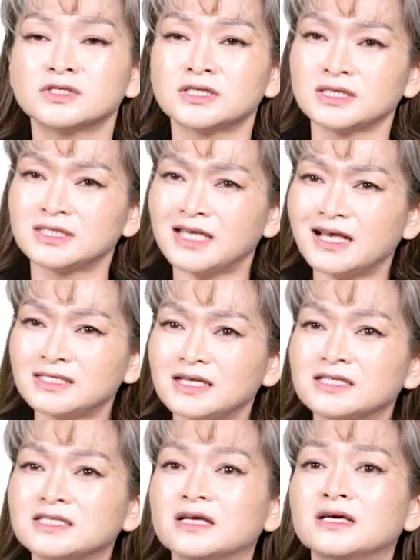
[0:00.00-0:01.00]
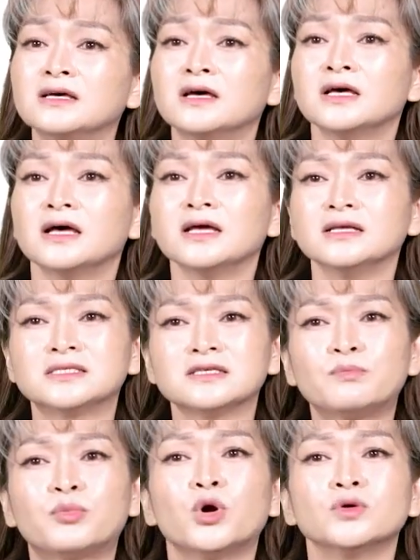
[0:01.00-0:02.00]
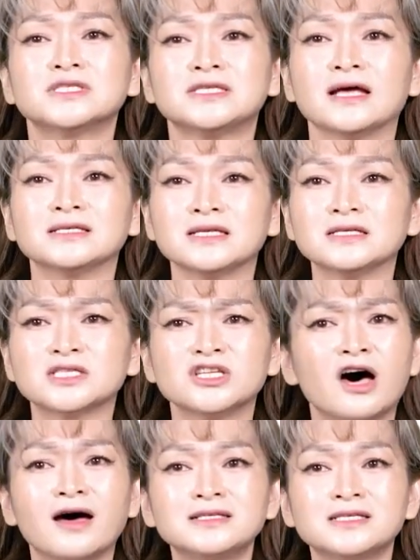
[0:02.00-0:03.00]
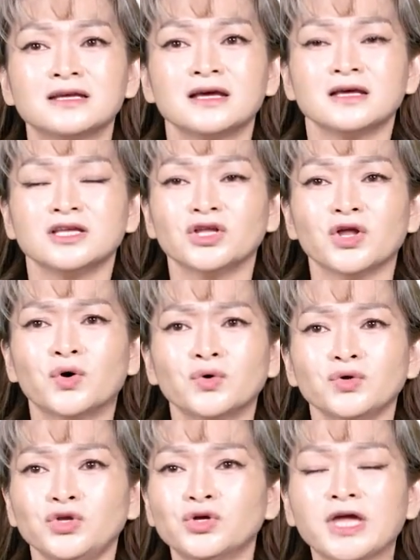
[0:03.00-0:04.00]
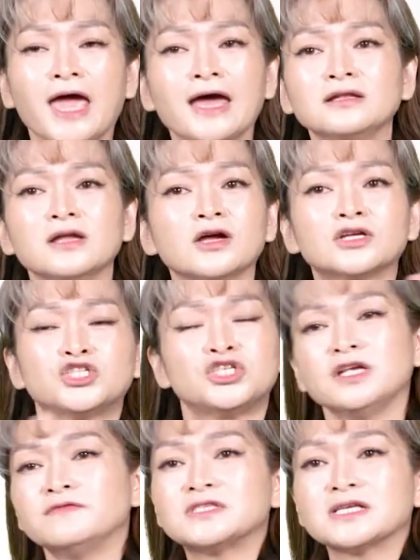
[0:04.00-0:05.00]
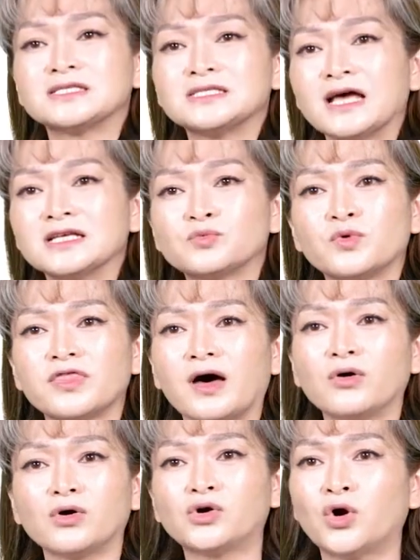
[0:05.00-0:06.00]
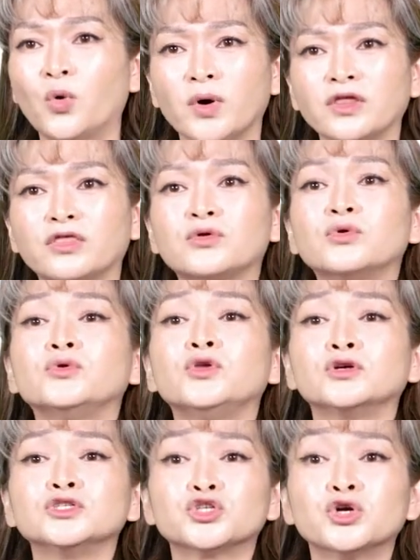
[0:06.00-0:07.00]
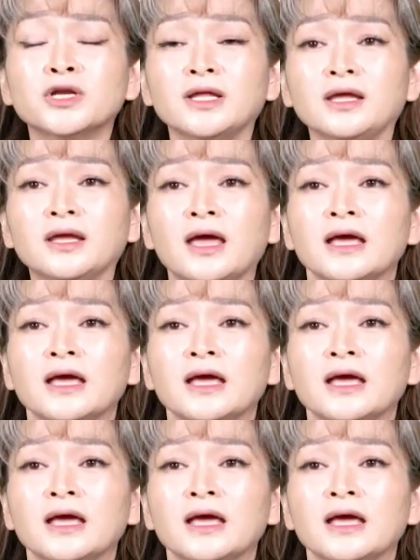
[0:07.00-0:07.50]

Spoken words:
success is it's a process. It's not, you can't achieve success without going through your journey.